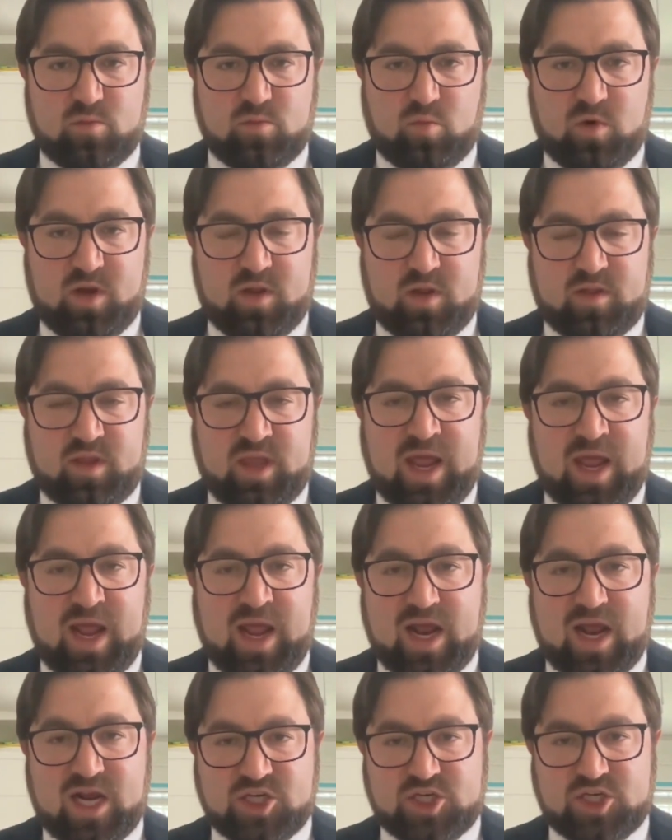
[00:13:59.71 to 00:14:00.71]
with
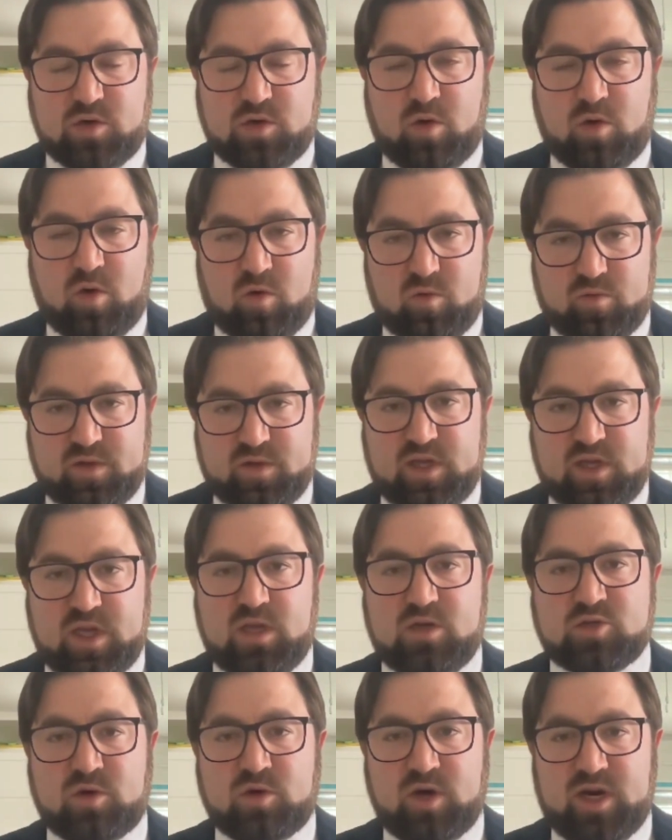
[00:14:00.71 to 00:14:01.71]
cash
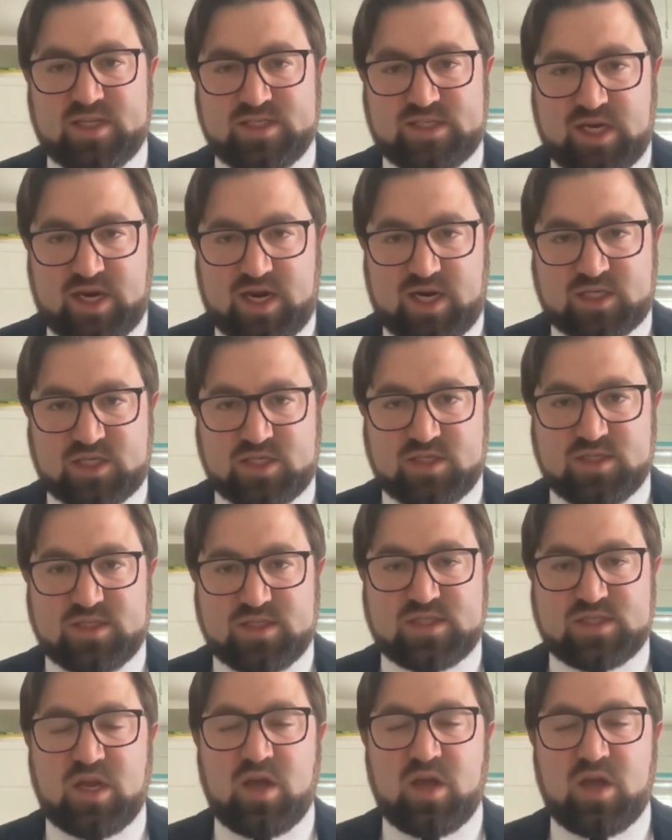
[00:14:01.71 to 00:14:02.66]
only transactions